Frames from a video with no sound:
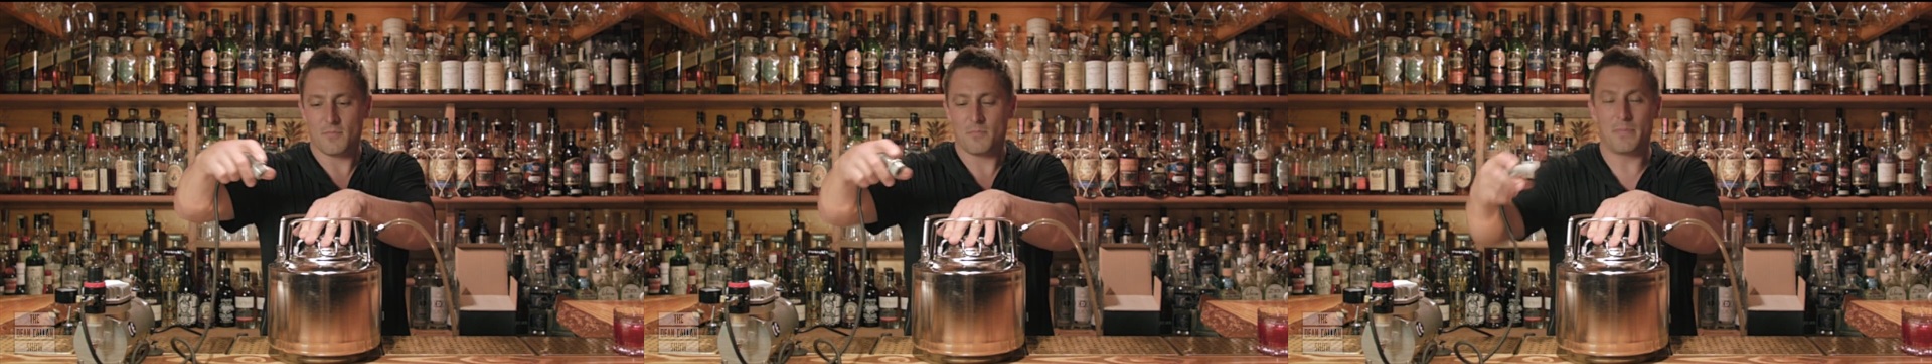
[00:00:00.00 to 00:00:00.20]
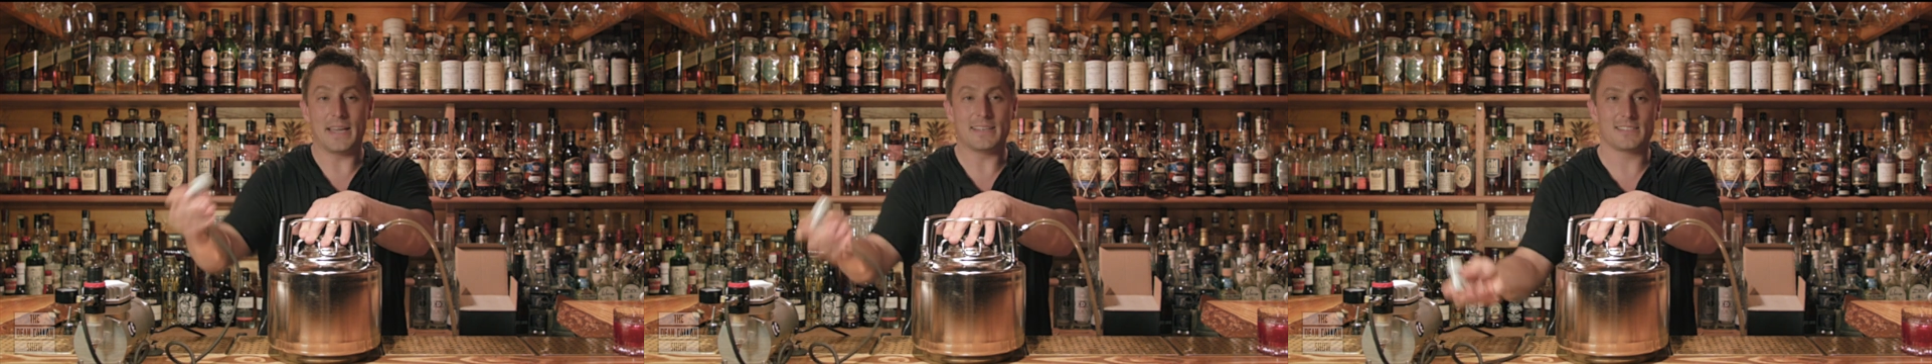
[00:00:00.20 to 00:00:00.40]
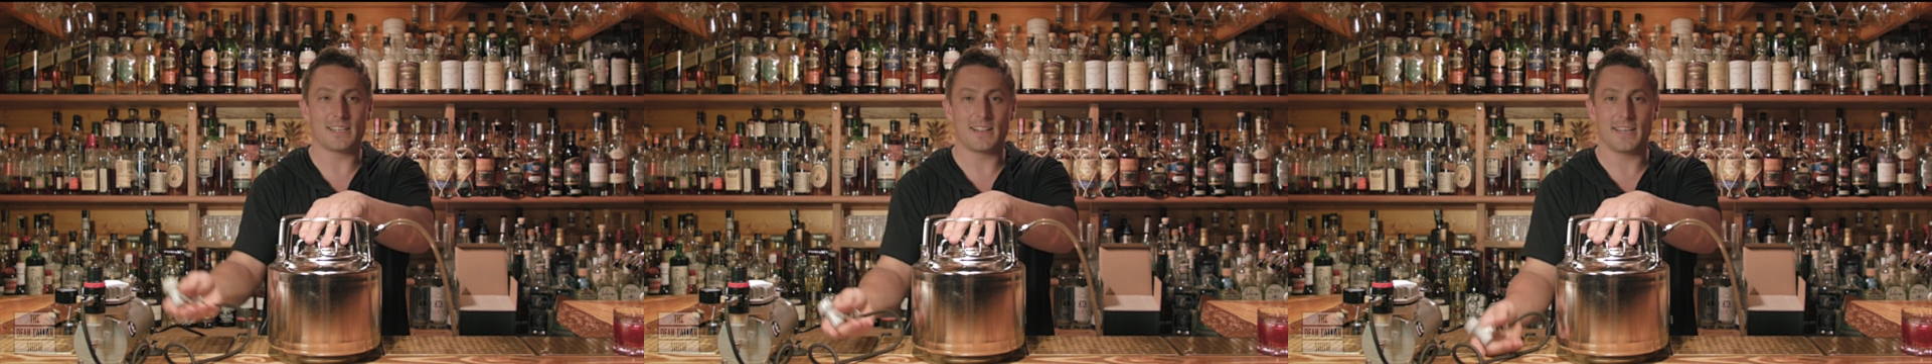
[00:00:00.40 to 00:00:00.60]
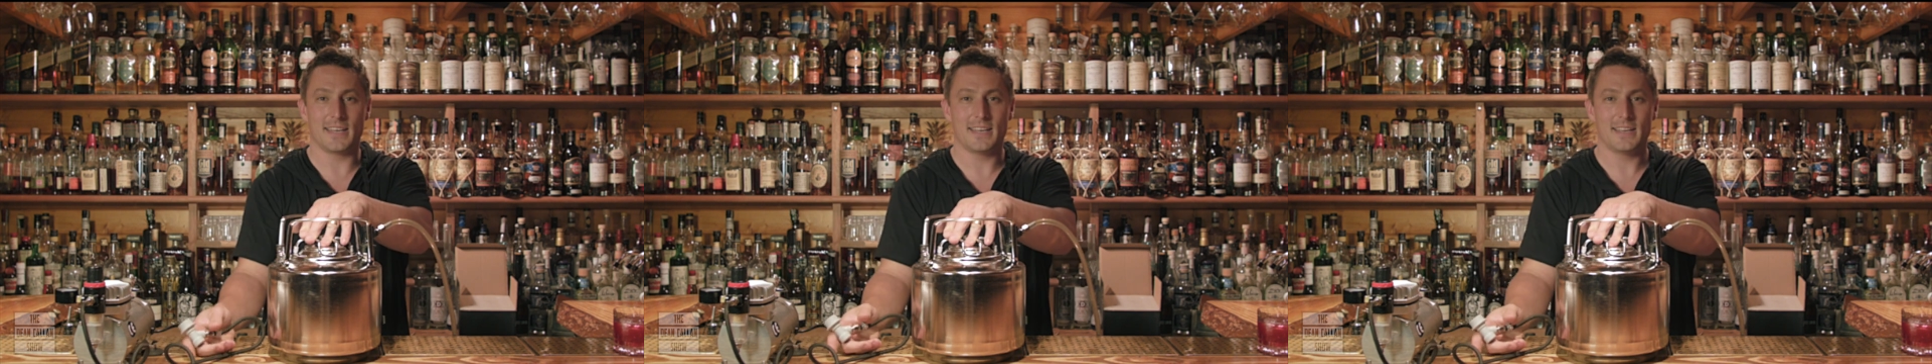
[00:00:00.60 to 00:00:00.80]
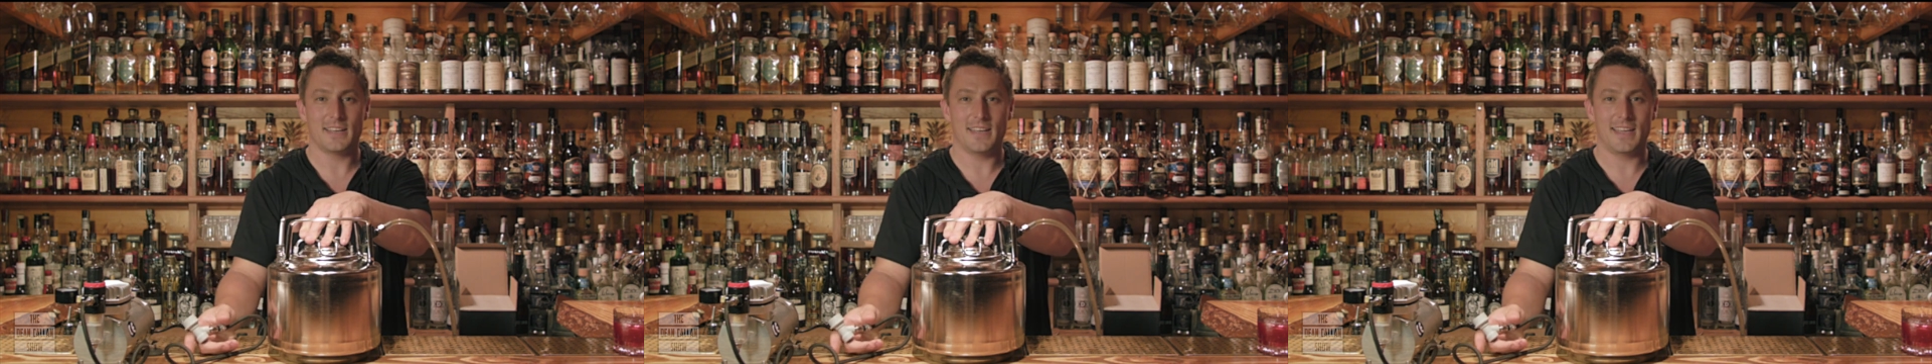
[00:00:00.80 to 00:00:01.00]

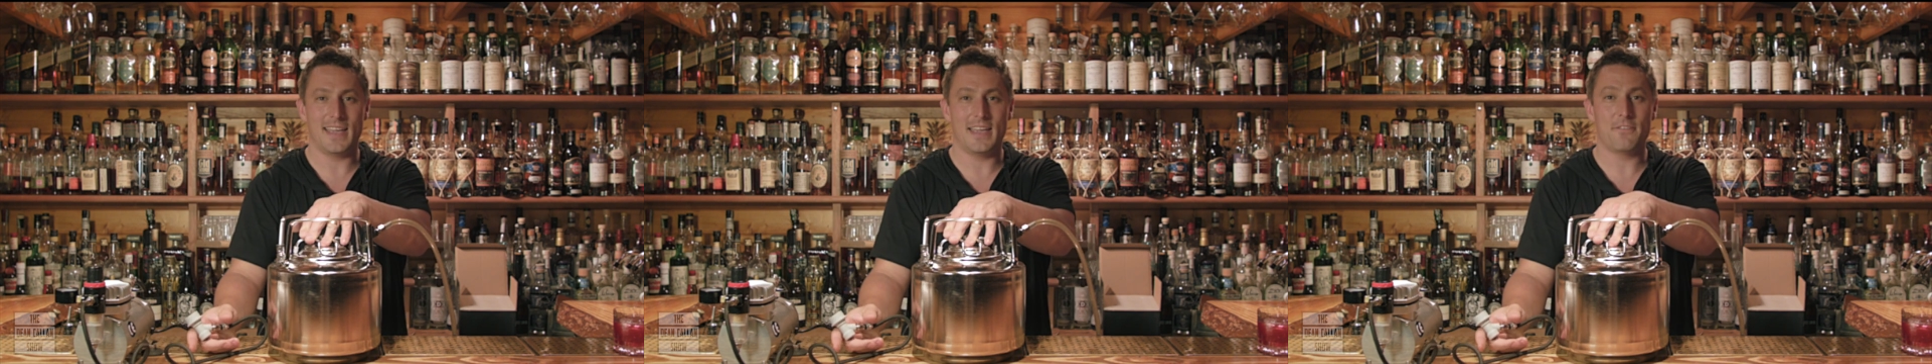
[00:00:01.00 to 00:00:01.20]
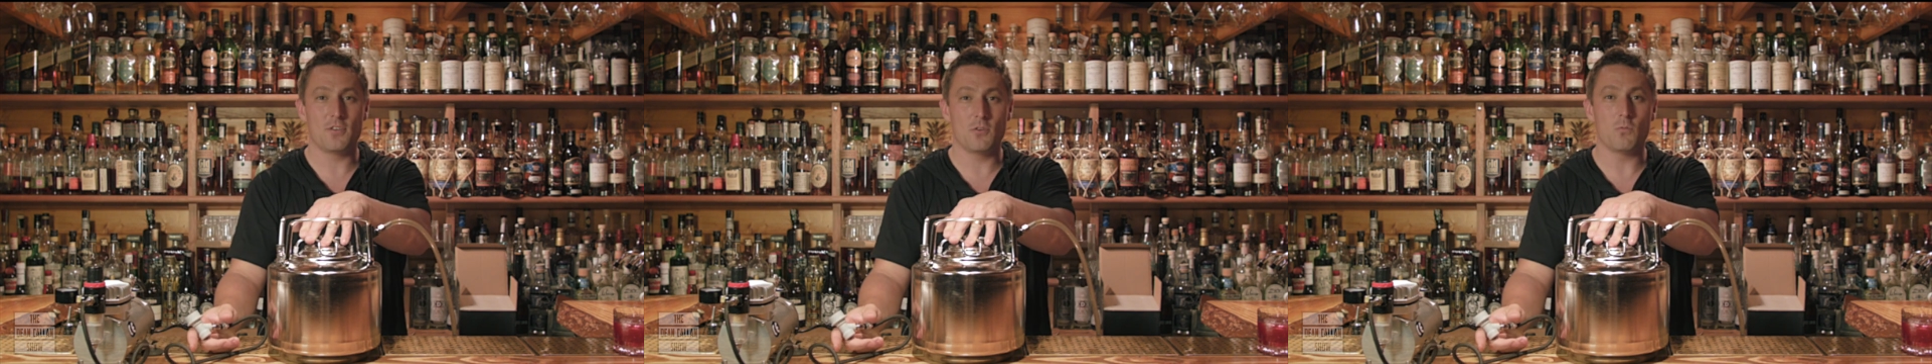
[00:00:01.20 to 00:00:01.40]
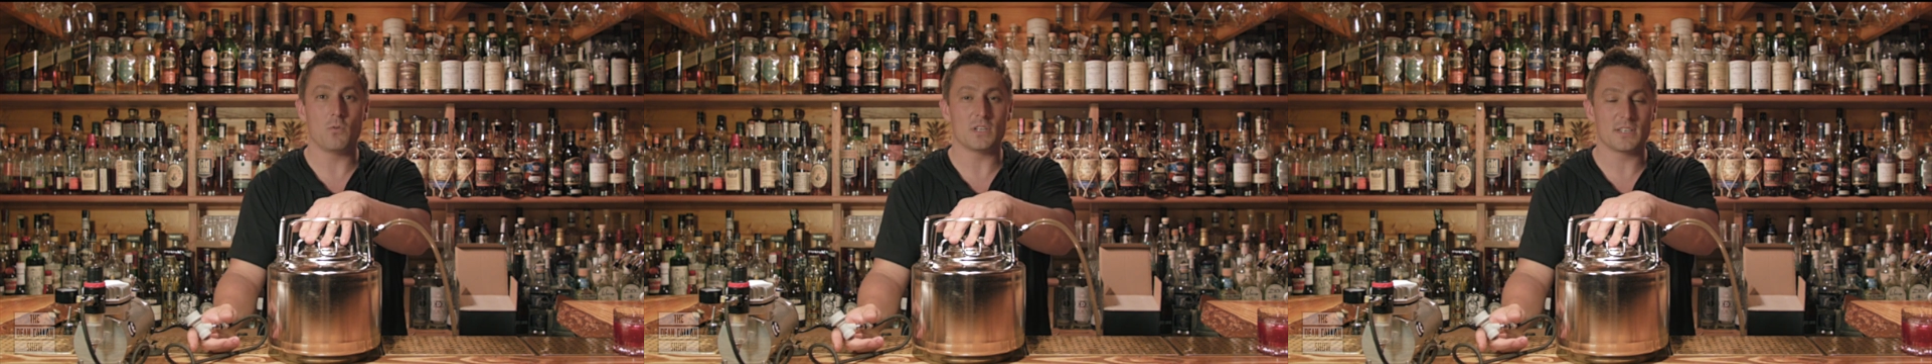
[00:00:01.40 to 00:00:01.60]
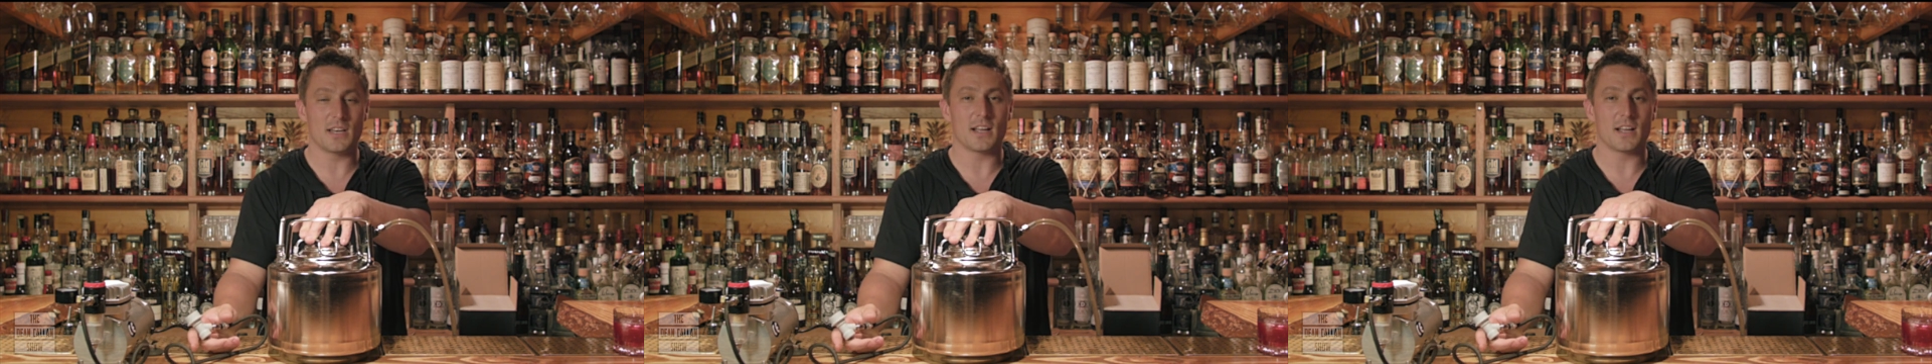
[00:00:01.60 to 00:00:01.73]
Basically, if you want